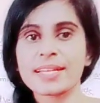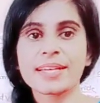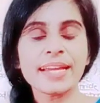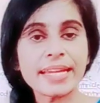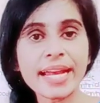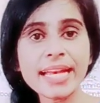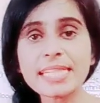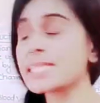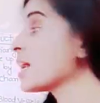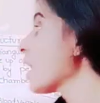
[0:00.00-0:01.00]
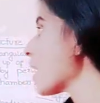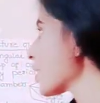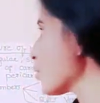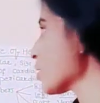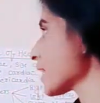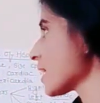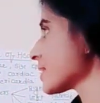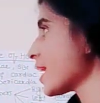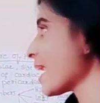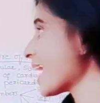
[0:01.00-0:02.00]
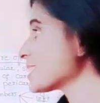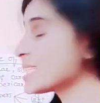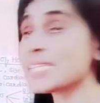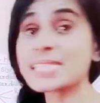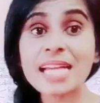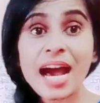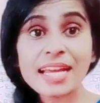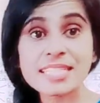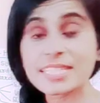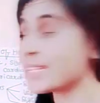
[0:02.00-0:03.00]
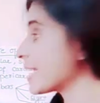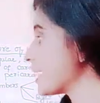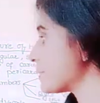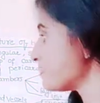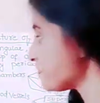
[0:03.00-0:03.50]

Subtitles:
Yes, aorta, the largest artery.